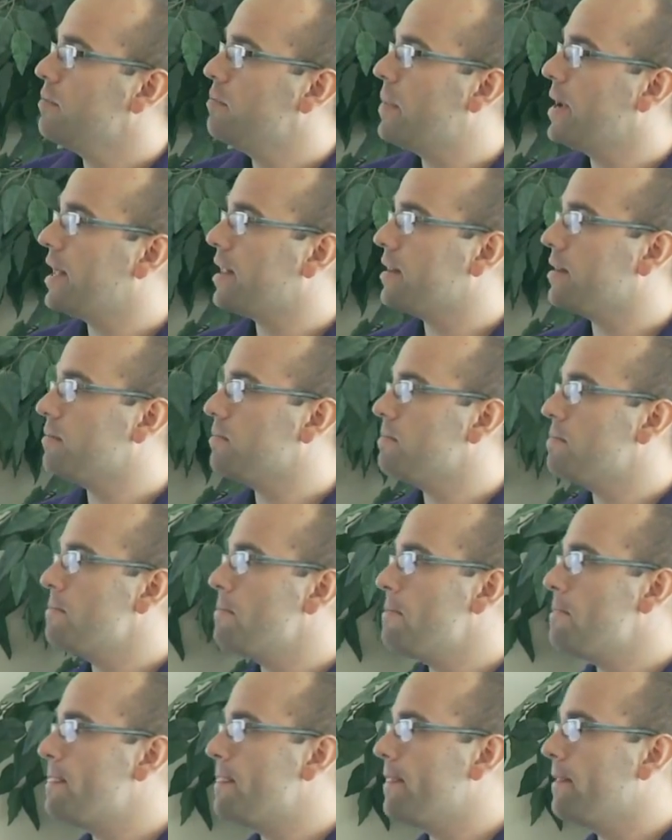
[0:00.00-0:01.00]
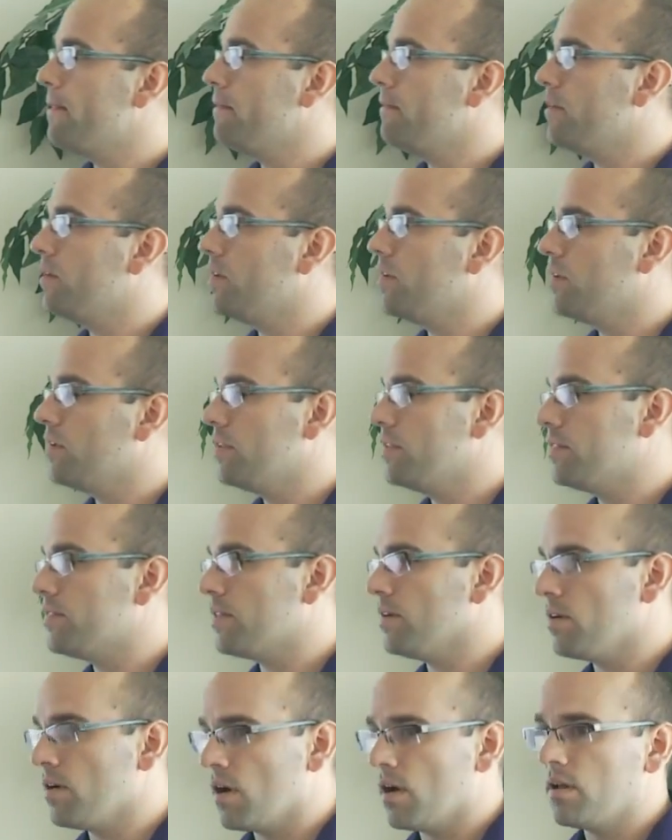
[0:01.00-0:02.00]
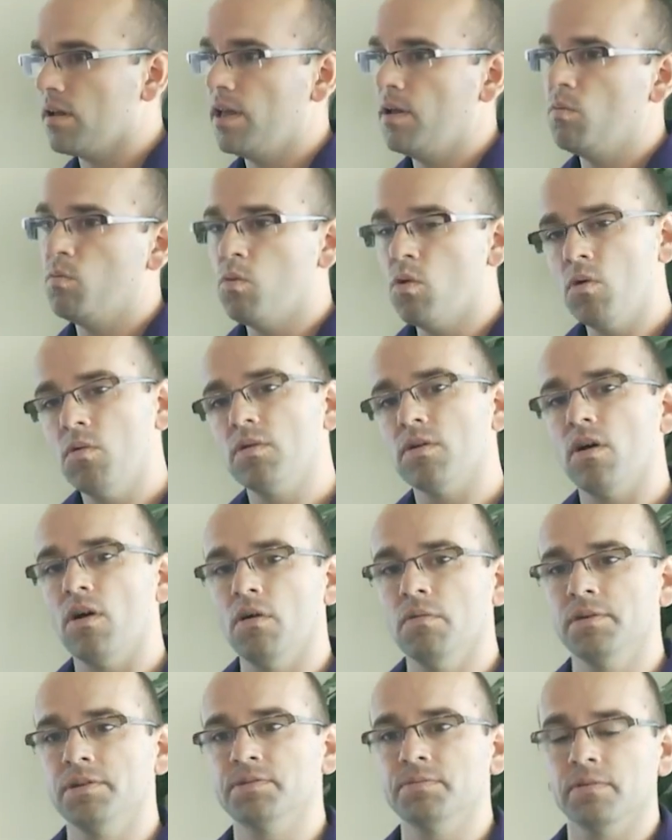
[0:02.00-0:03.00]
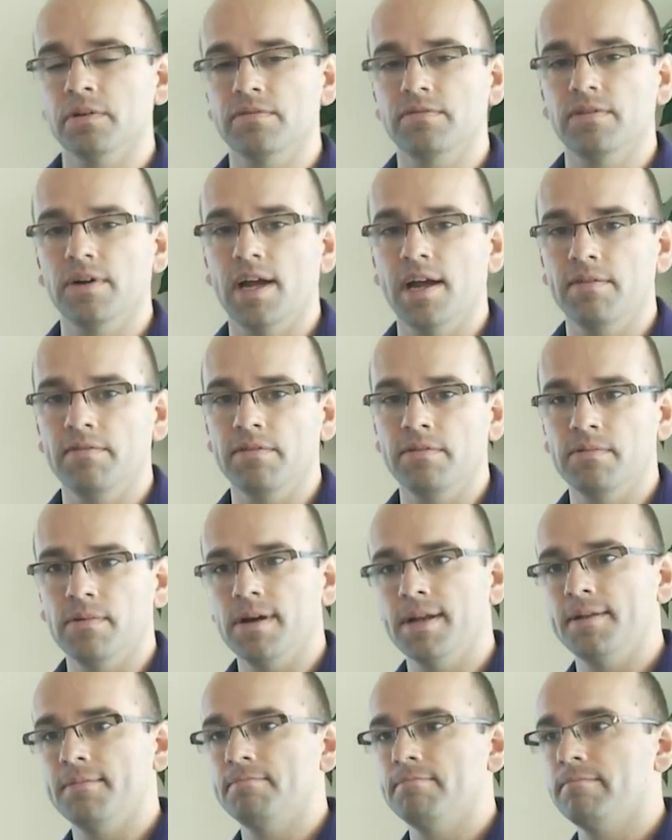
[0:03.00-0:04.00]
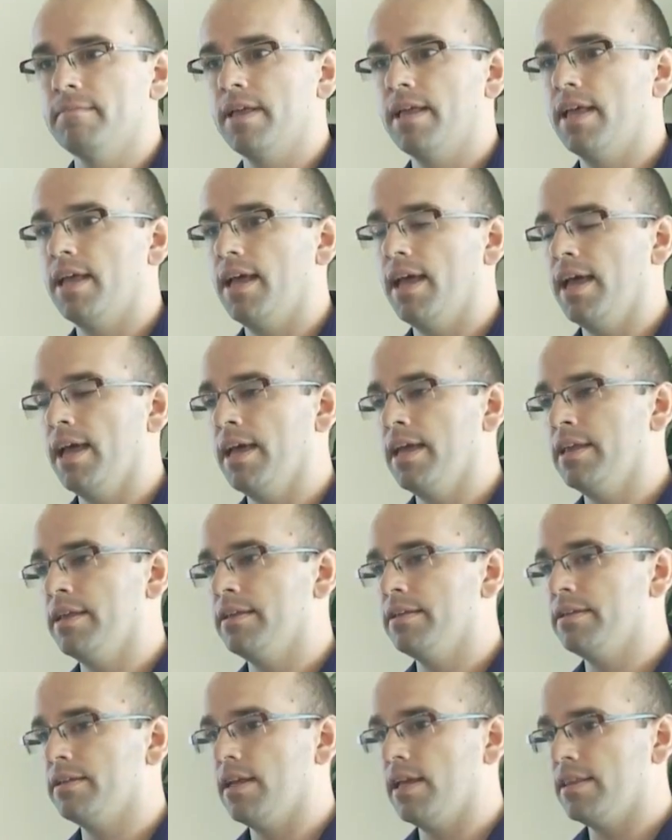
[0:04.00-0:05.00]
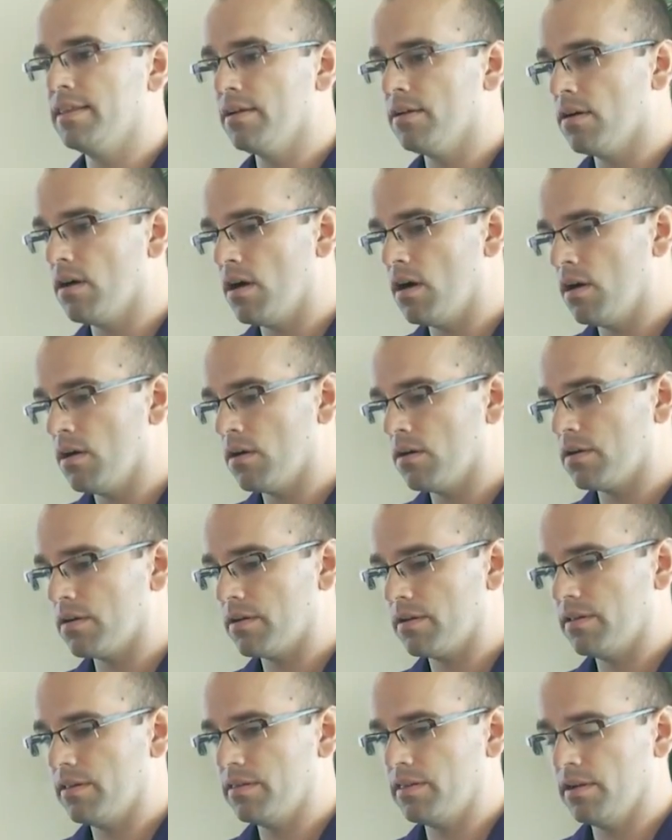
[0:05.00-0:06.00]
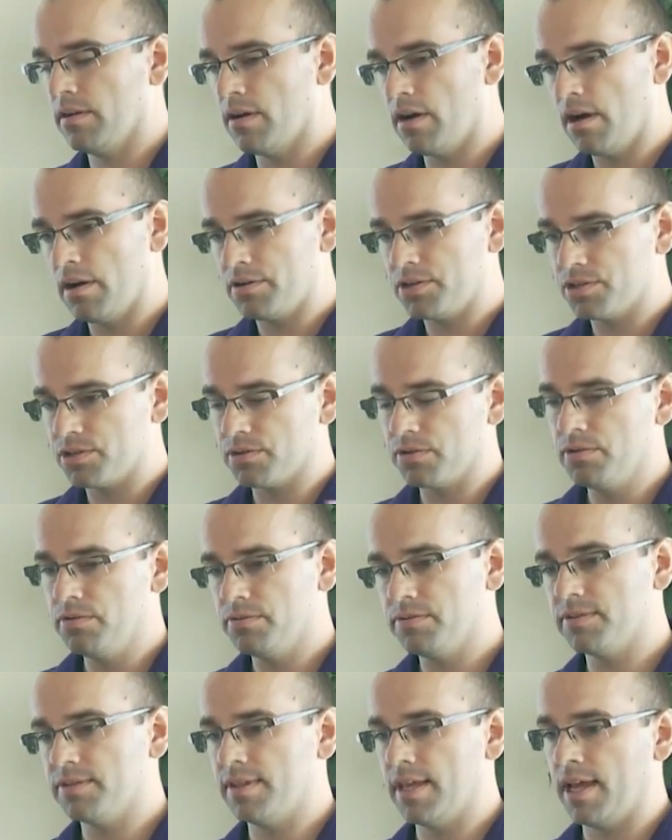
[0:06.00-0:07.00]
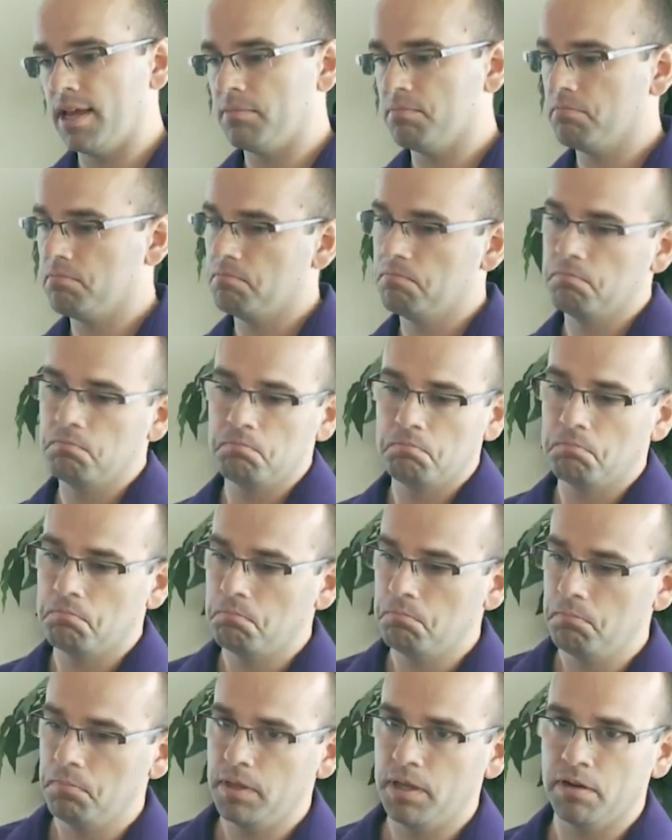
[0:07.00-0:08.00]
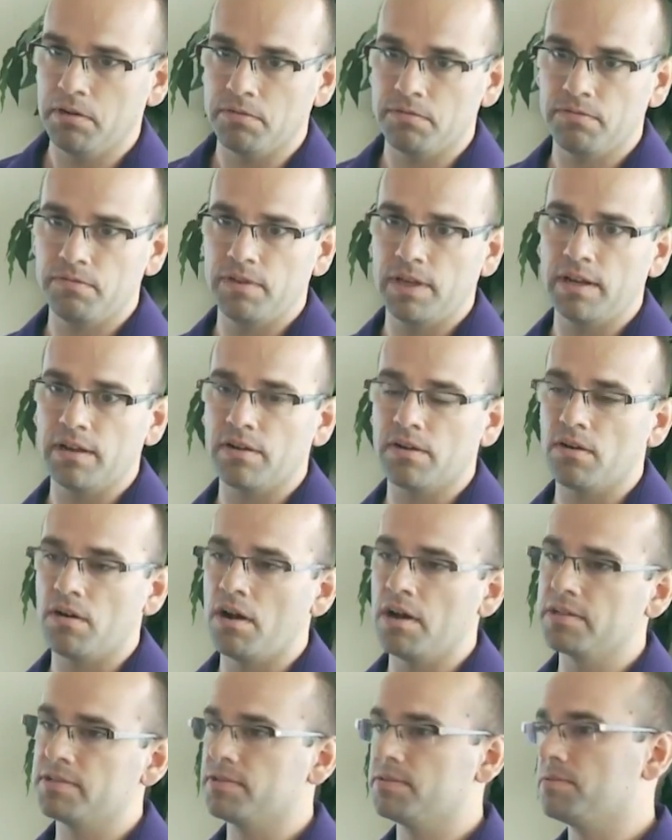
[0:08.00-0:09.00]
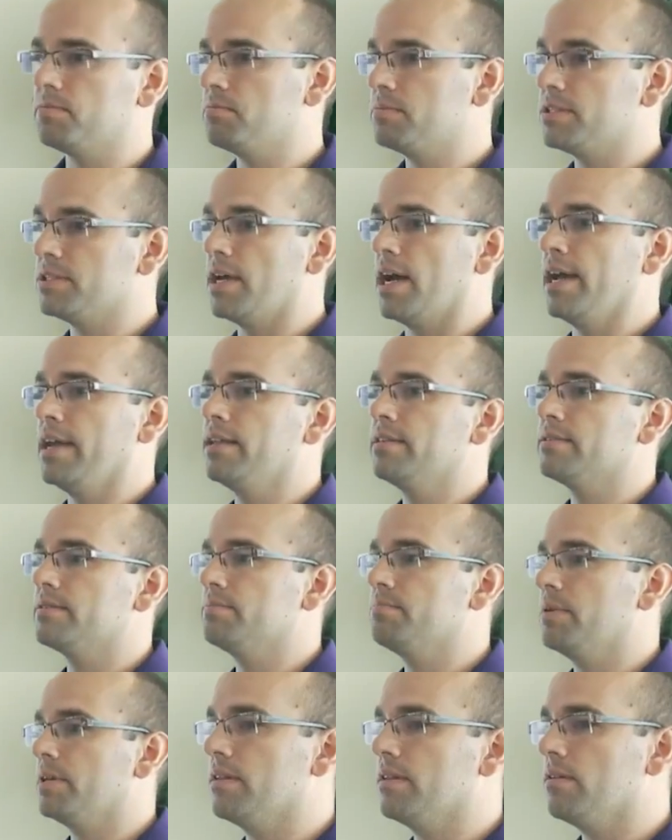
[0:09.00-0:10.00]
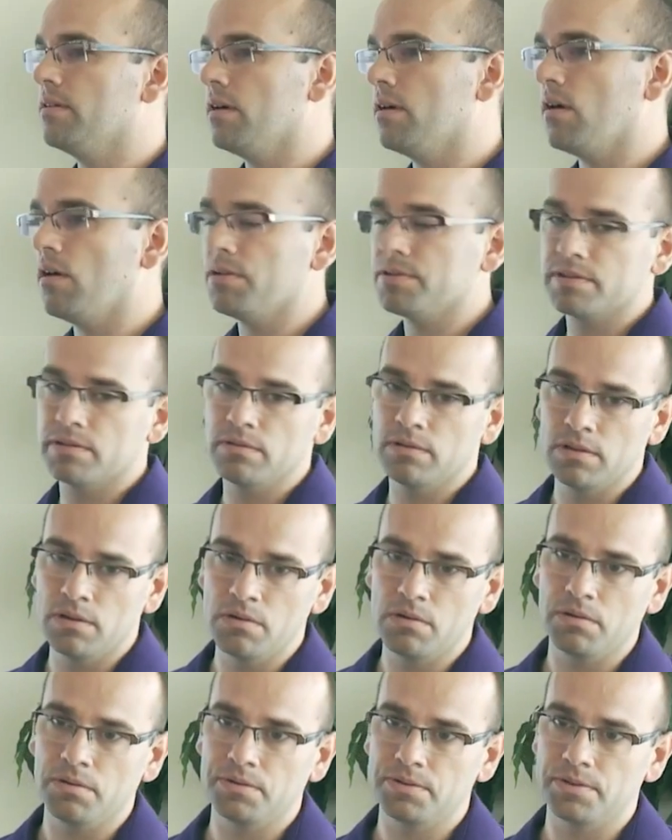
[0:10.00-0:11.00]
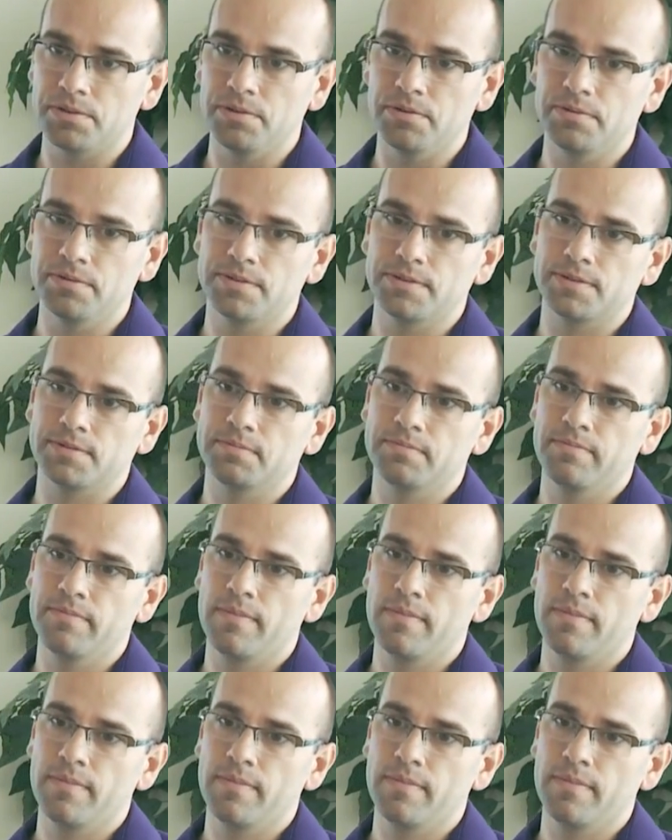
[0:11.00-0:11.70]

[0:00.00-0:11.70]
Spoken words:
But it won't always work for everyone. And there are truths that fit across science, there are also local truths.